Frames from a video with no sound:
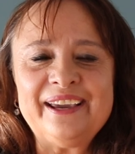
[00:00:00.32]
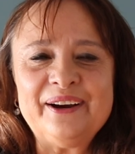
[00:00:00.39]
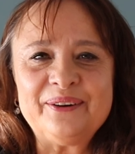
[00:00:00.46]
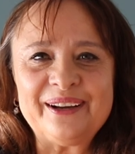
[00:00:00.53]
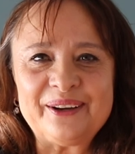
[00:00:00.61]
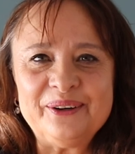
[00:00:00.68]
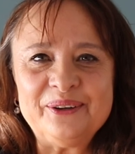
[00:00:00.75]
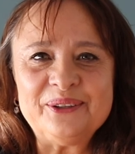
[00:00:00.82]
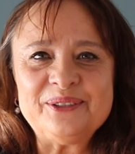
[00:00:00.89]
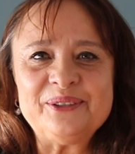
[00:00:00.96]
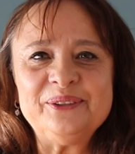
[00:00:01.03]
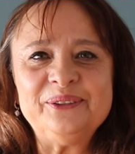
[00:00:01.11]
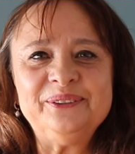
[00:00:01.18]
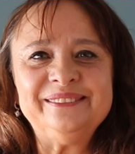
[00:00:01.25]
Kia ora
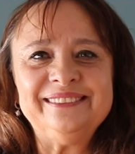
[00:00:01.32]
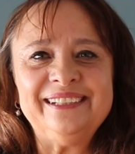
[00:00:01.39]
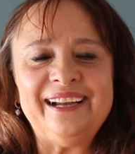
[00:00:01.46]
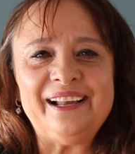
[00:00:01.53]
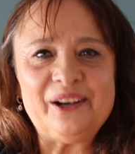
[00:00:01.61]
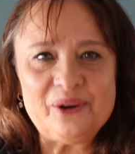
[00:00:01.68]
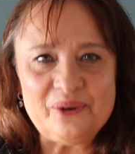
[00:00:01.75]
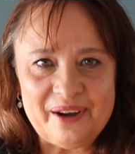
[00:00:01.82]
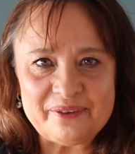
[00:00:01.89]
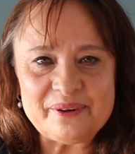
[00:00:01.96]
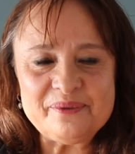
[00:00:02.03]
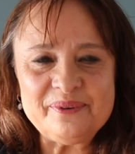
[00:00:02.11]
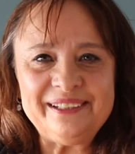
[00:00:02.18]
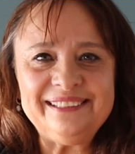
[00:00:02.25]
Hello
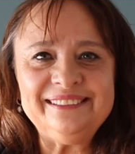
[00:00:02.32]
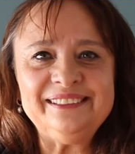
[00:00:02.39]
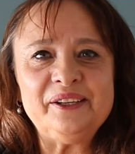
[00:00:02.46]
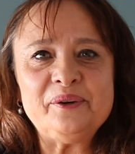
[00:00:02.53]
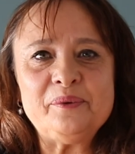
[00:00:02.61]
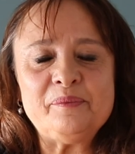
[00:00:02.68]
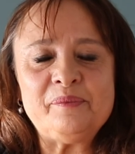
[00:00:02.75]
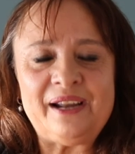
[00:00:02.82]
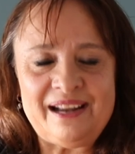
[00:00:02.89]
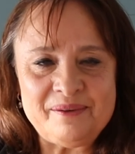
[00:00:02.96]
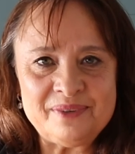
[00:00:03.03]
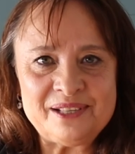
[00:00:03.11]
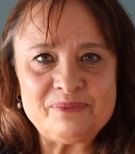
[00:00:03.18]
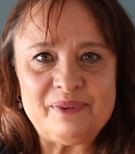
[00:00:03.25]
everyone. My
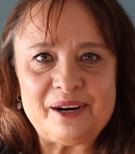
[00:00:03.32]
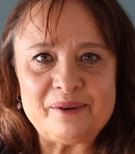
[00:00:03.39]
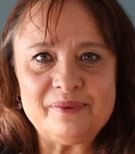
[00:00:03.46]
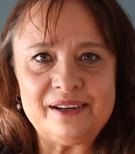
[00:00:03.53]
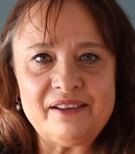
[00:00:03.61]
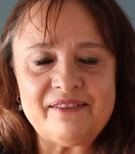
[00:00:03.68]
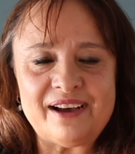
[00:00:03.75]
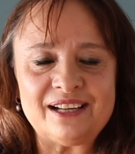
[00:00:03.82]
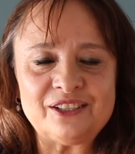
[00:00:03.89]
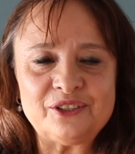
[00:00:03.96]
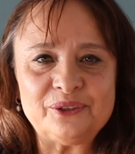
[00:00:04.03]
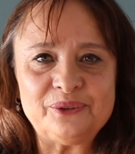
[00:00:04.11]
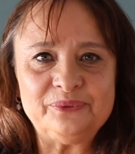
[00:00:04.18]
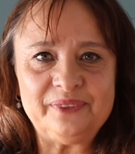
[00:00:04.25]
name is Barbara
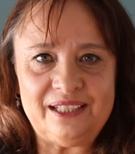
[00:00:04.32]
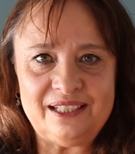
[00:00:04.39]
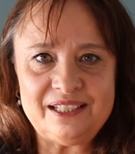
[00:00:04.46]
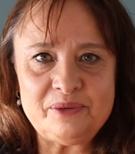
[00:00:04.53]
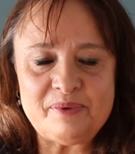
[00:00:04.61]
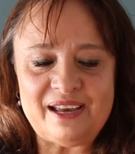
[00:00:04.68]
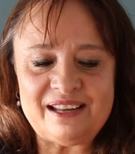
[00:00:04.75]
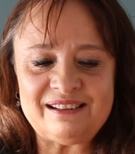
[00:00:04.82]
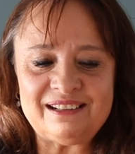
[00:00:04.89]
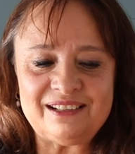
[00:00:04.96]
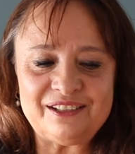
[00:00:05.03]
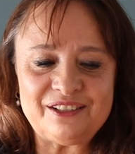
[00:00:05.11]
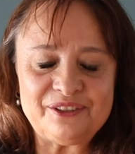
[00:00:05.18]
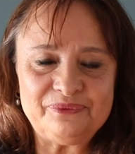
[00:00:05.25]
Lewando,
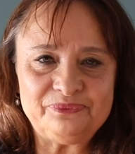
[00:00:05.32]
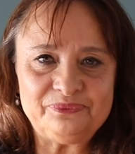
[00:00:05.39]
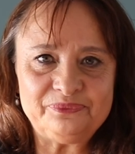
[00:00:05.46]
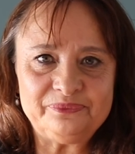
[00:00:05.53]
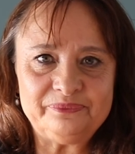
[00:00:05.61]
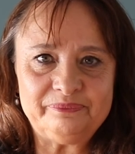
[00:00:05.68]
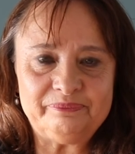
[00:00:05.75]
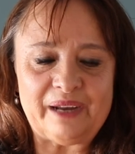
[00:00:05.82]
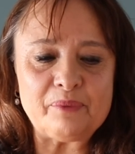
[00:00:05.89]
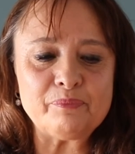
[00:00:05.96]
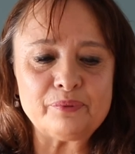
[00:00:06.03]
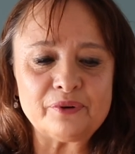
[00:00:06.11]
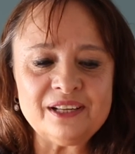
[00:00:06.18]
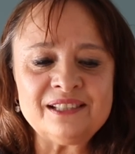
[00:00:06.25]
independent. My
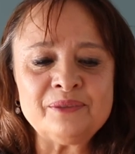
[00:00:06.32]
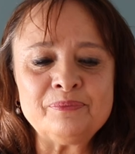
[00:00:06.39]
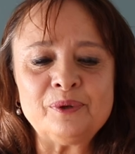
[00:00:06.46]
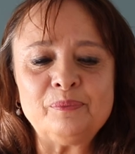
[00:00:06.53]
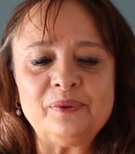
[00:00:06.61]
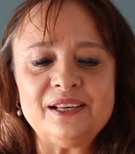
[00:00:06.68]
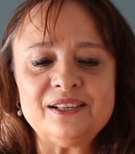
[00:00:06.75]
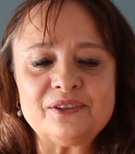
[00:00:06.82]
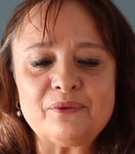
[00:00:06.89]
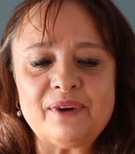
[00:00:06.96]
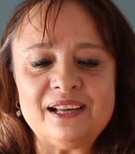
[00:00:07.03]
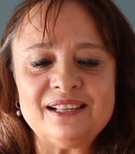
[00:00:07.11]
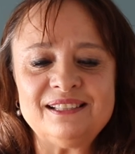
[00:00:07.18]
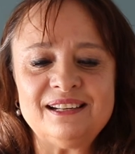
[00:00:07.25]
principal place
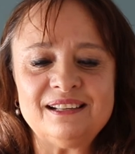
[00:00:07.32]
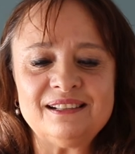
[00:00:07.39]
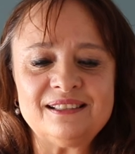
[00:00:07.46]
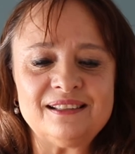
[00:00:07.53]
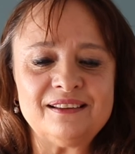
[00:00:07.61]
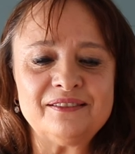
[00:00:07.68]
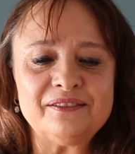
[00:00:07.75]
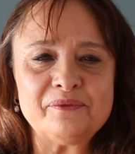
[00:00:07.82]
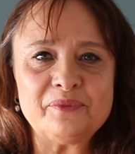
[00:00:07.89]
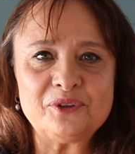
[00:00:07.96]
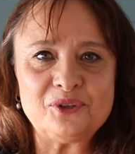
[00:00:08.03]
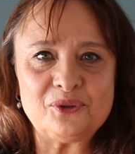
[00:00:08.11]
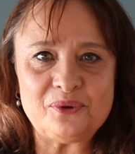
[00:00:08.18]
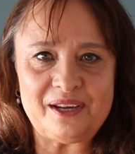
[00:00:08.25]
of residence is the
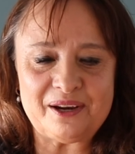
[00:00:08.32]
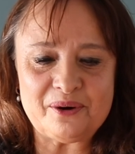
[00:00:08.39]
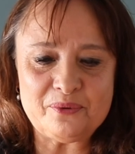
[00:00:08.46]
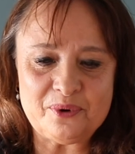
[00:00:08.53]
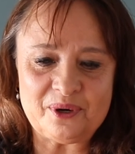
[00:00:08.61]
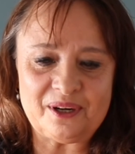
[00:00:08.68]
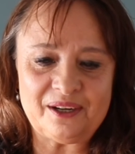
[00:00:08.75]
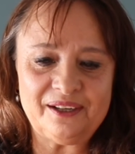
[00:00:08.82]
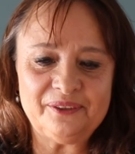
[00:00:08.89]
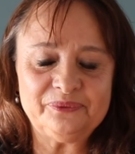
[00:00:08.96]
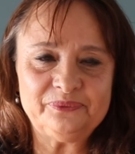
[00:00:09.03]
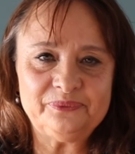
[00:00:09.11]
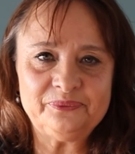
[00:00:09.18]
Motueka ward.